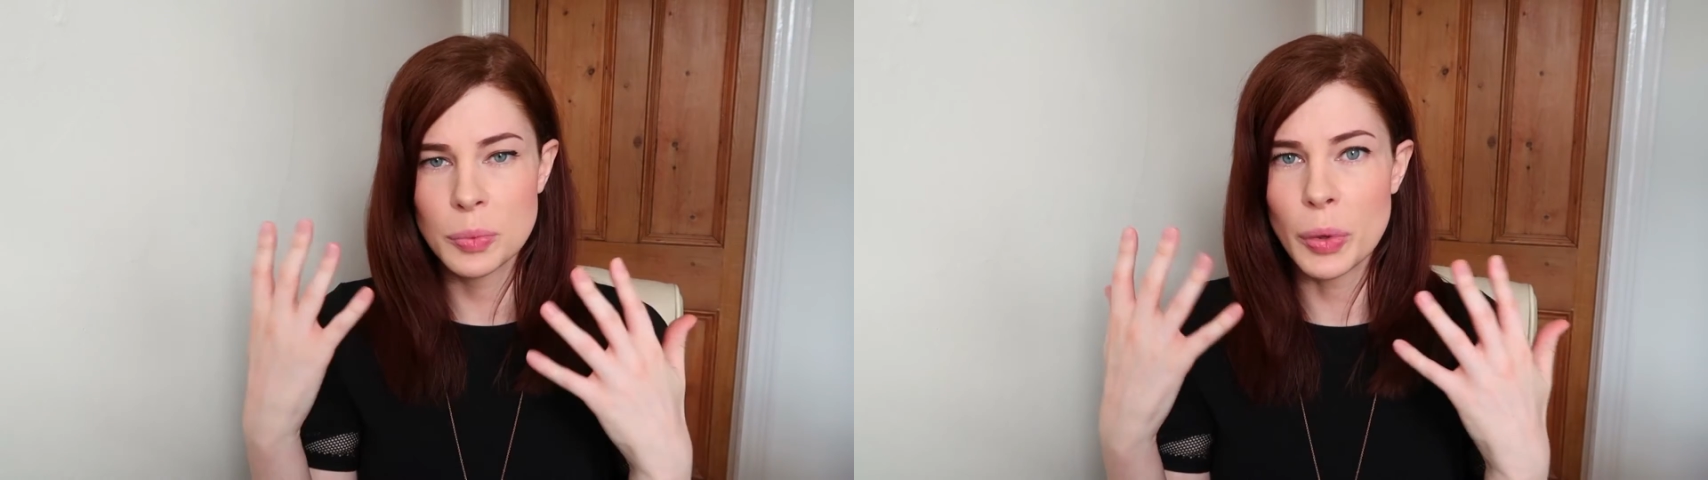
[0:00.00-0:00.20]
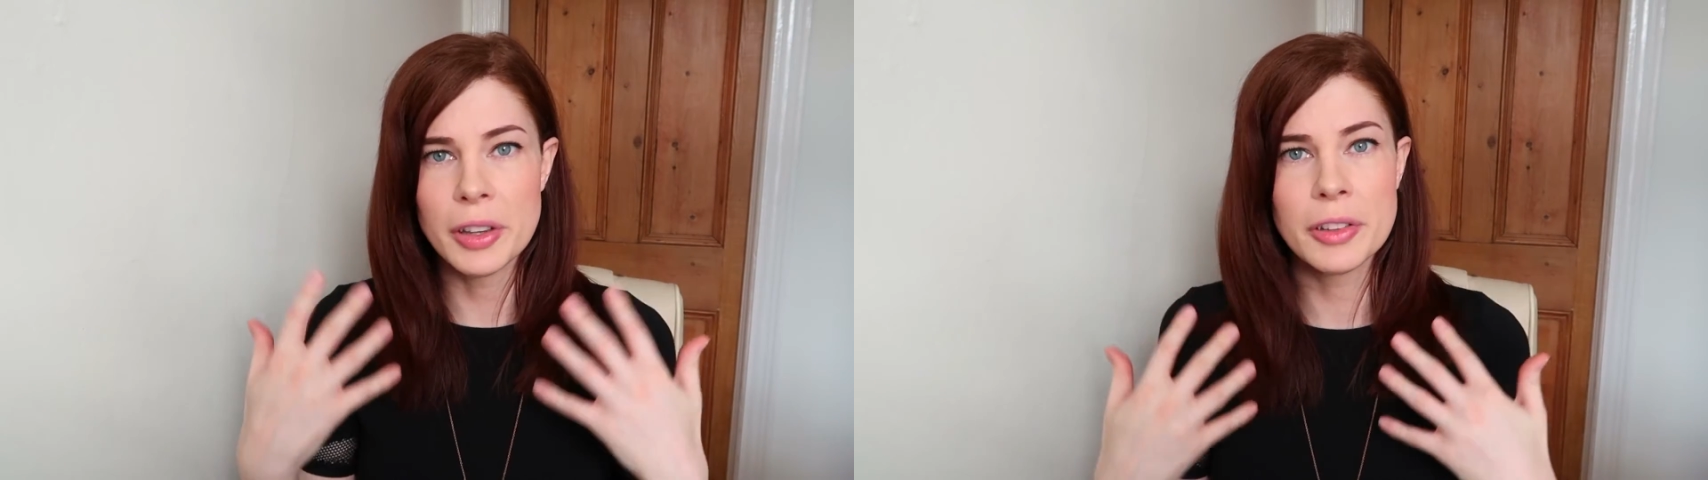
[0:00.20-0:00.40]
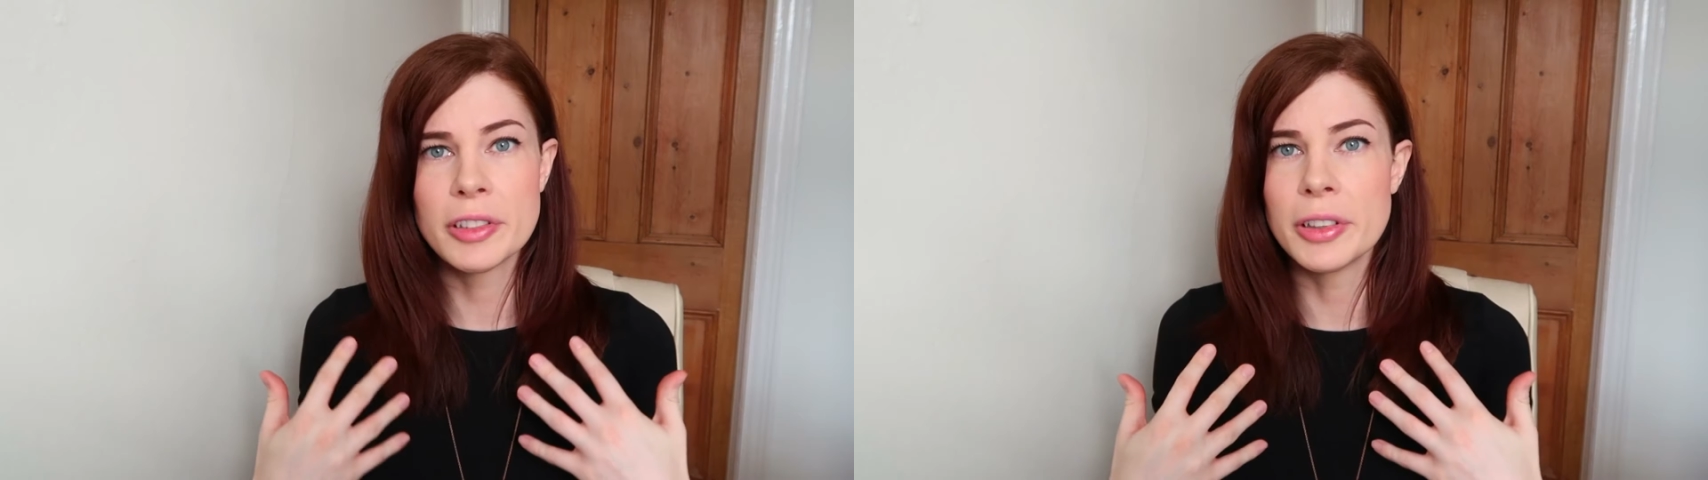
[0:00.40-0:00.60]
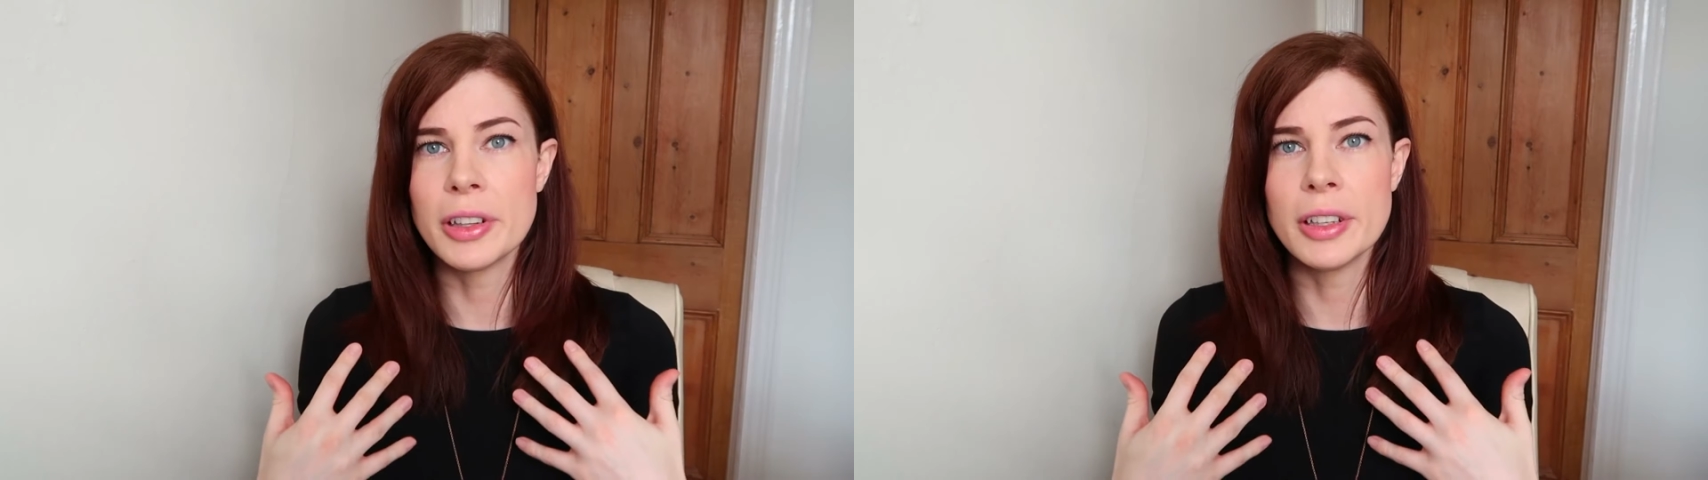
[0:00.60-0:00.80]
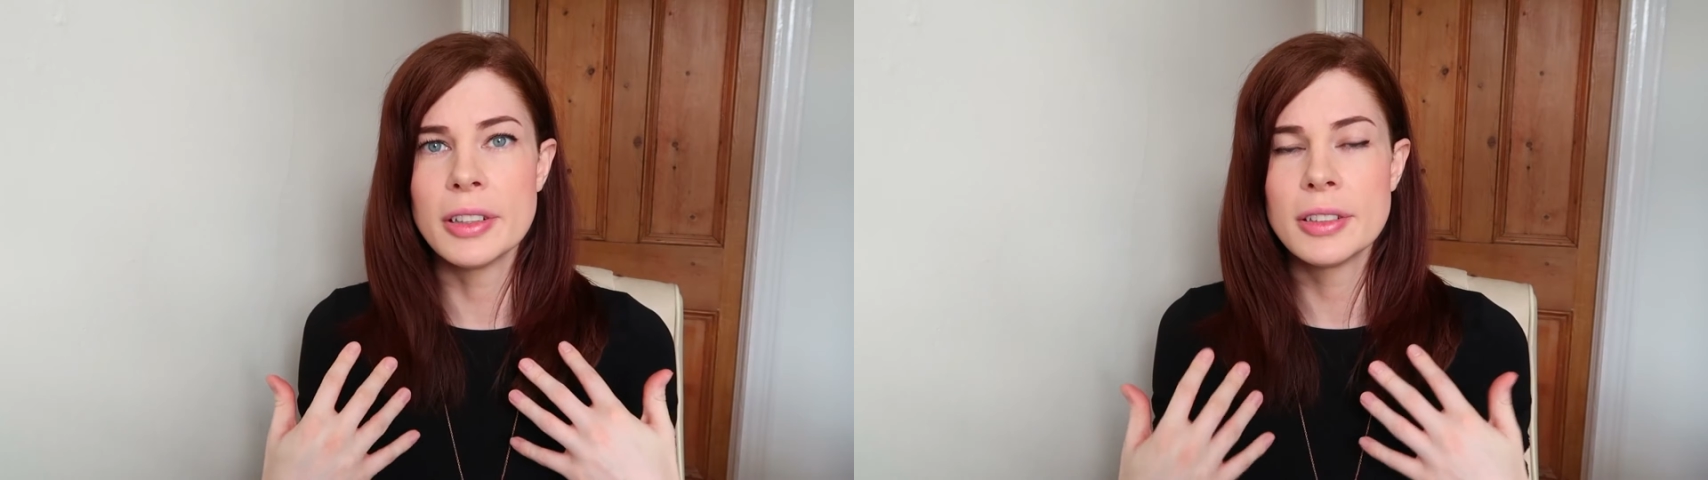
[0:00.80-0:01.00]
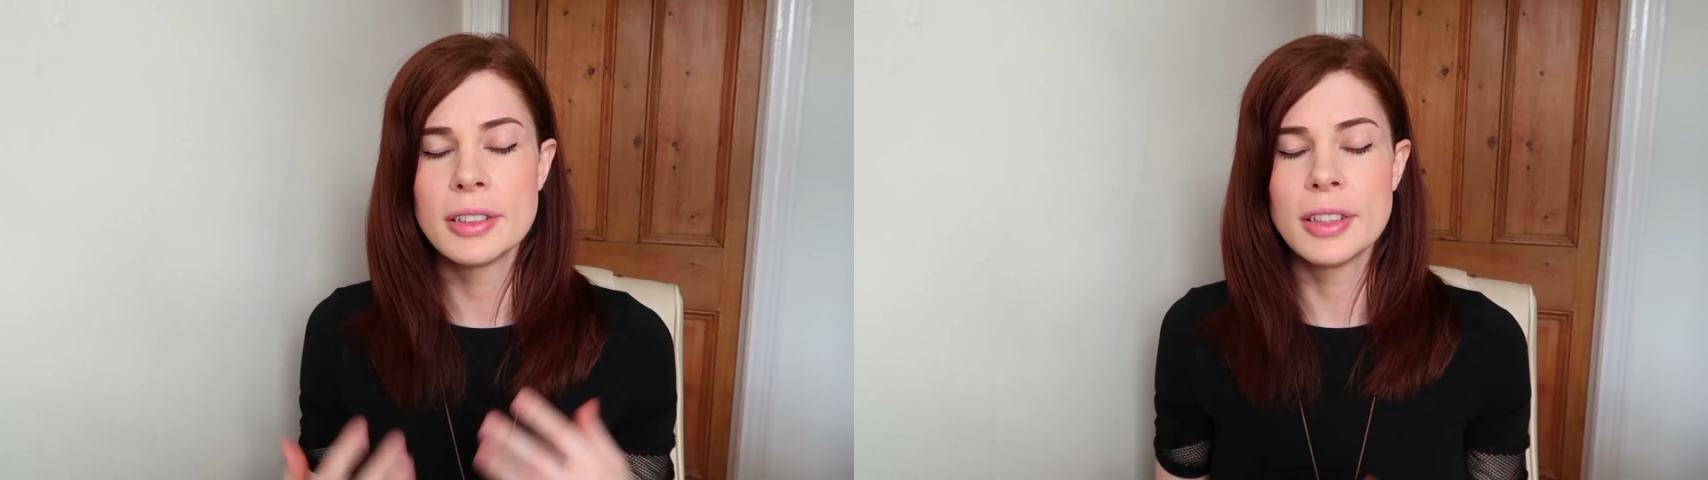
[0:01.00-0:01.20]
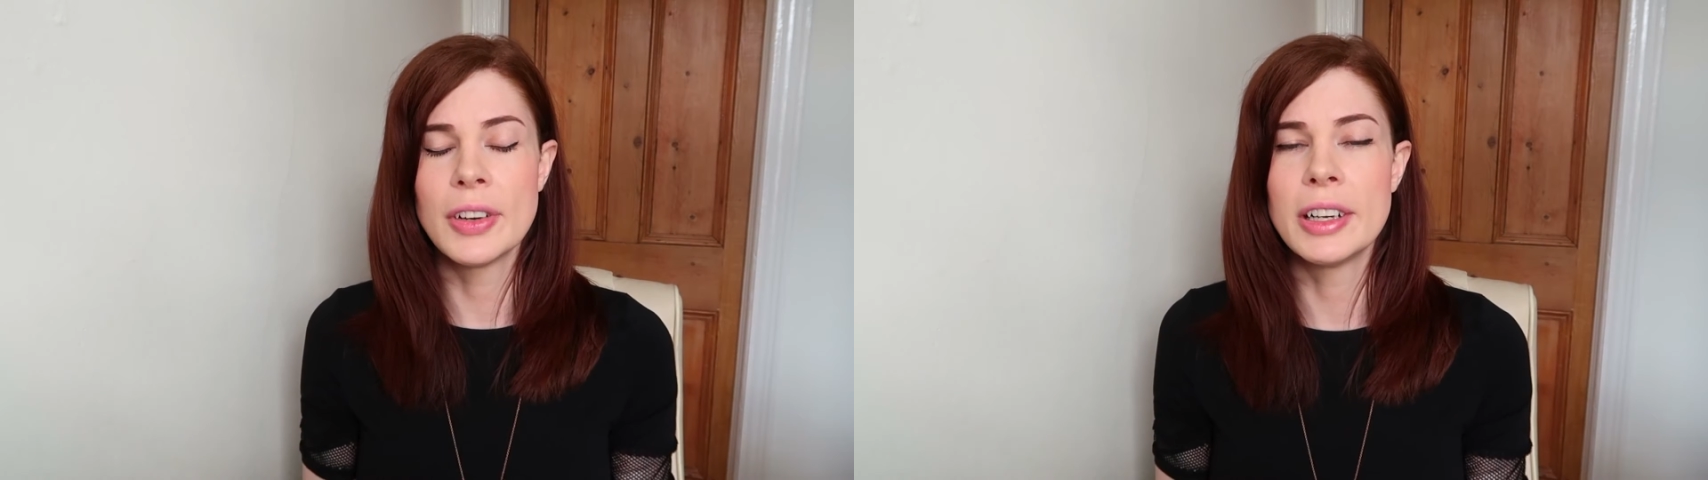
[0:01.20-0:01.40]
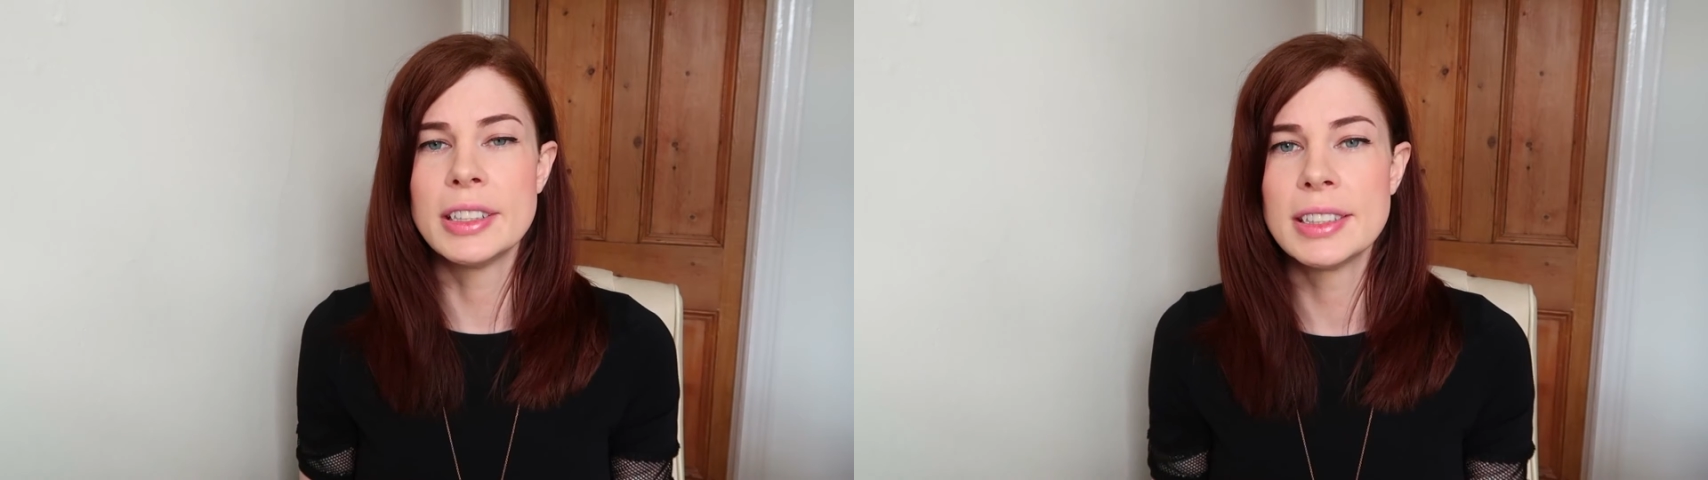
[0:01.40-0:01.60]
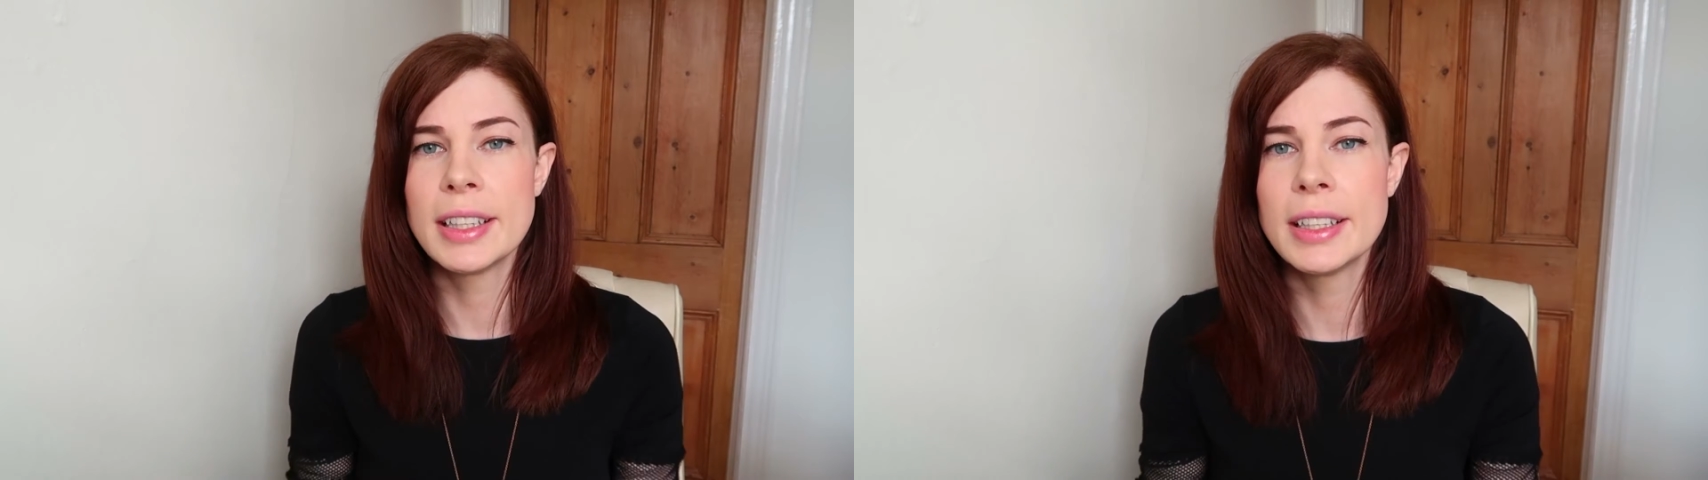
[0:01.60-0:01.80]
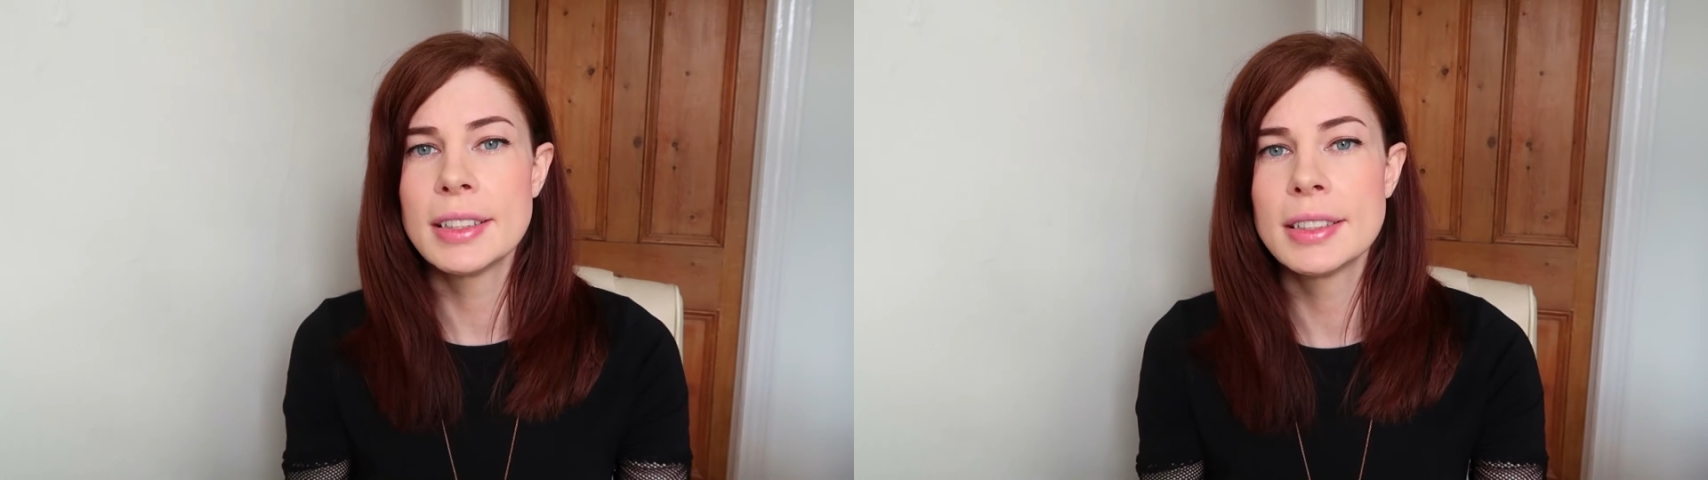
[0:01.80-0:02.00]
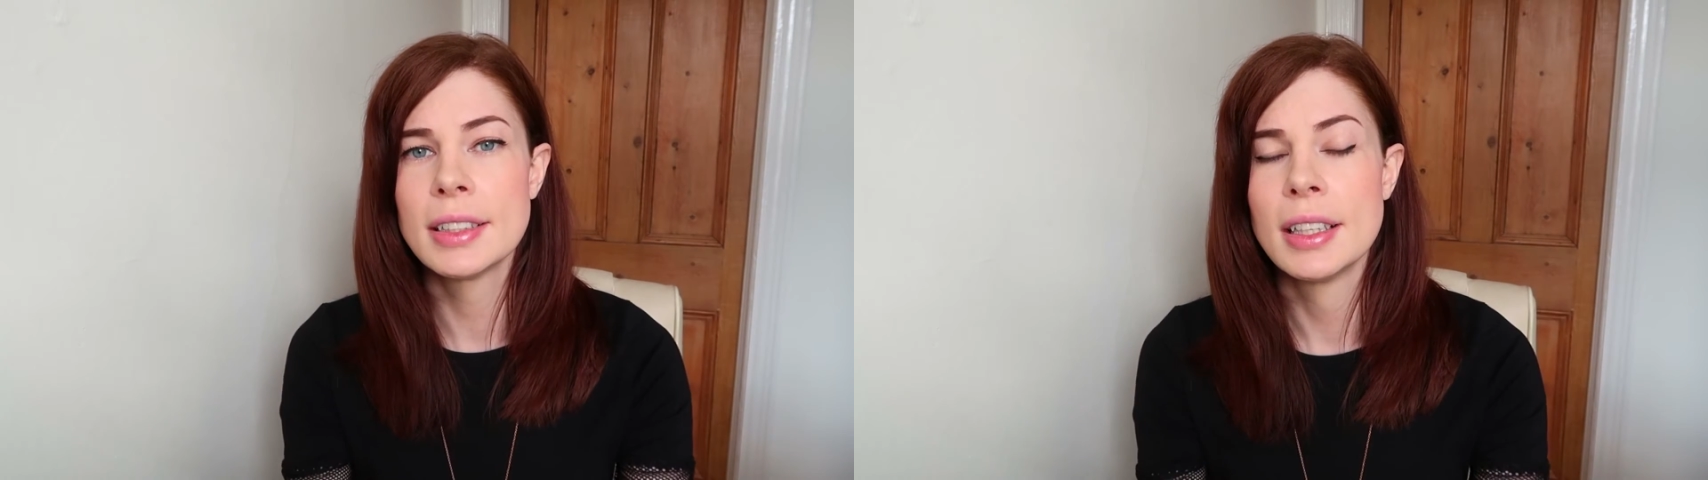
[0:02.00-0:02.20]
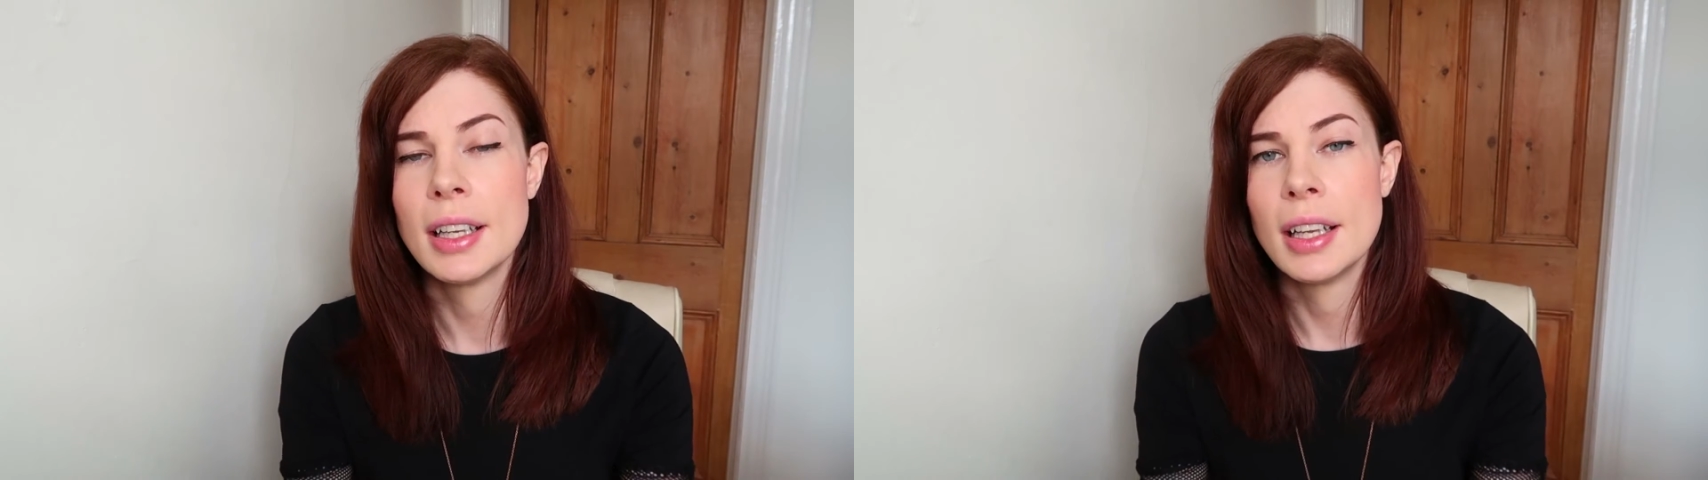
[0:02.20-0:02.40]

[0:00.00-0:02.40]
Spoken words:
went through the various things.